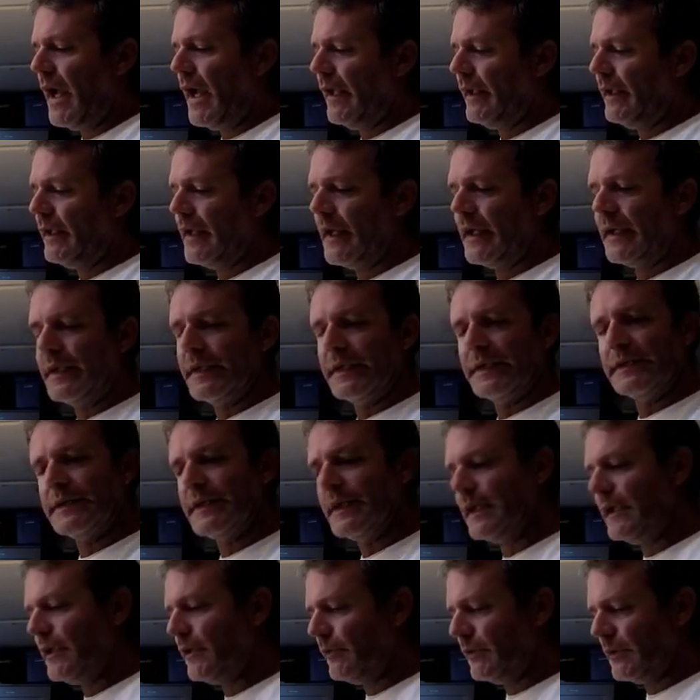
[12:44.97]
and then I
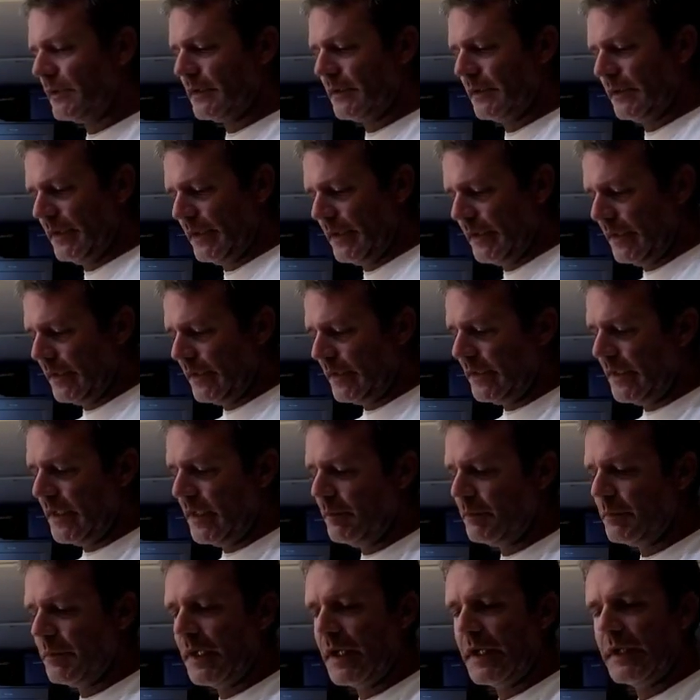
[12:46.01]
continuously
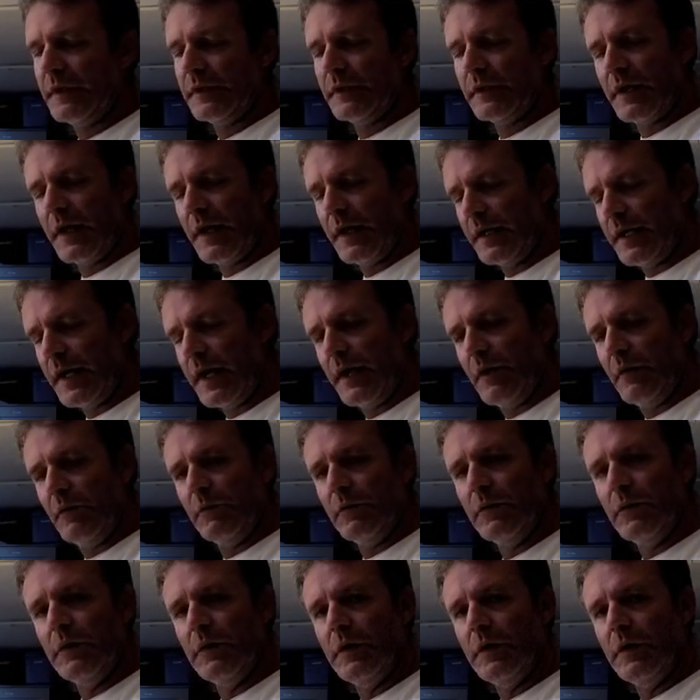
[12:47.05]
keep letting line out.